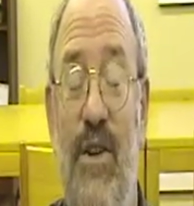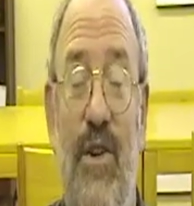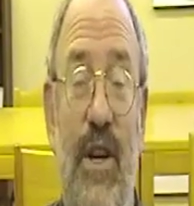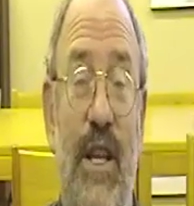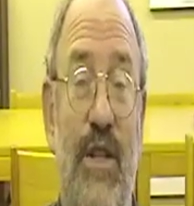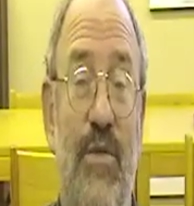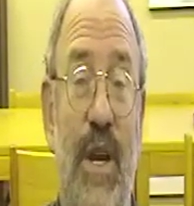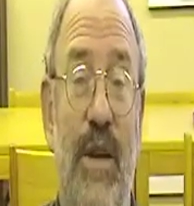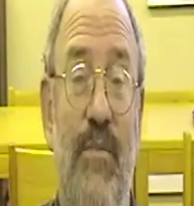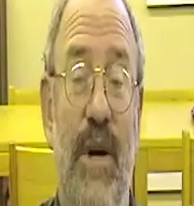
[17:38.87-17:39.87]
during this
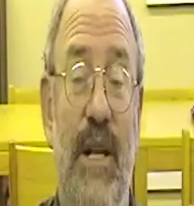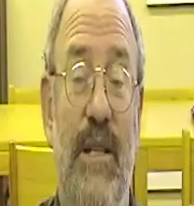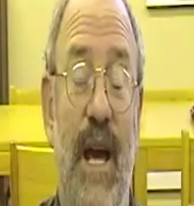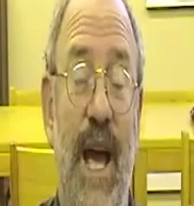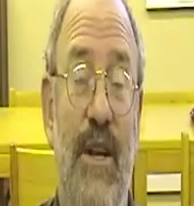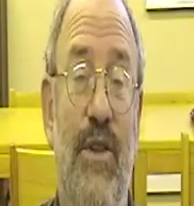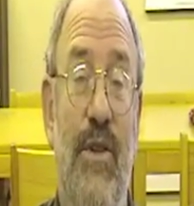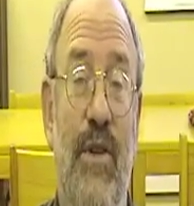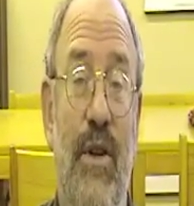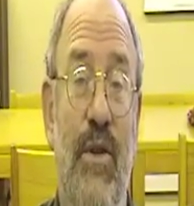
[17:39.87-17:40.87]
week, but uh, as
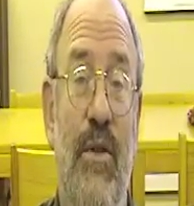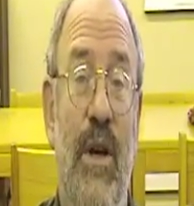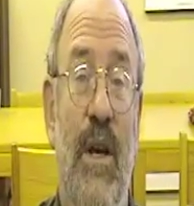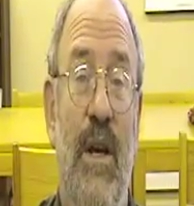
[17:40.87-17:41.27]
you do,